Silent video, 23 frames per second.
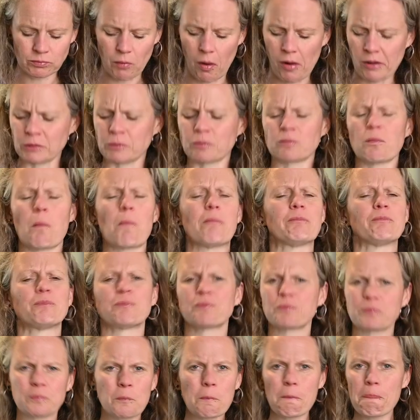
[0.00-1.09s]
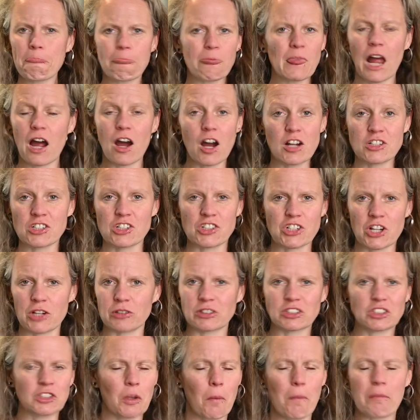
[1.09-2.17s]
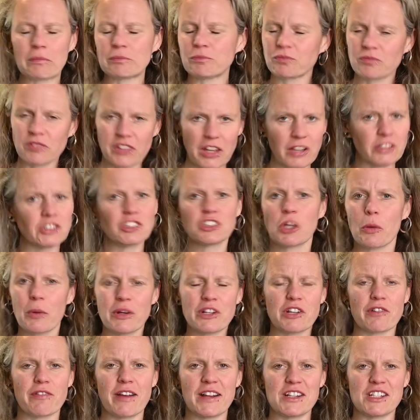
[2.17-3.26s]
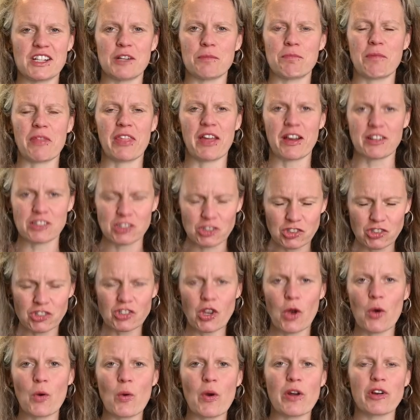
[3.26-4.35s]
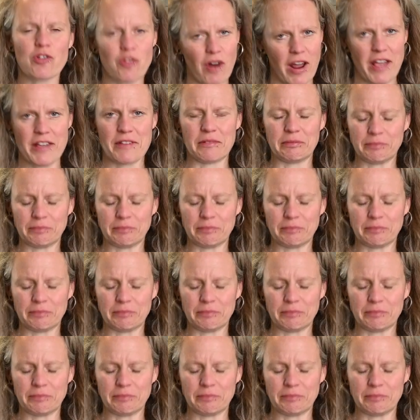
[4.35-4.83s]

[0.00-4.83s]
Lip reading: Oh, artichokes. They are so underrated, but they are so great.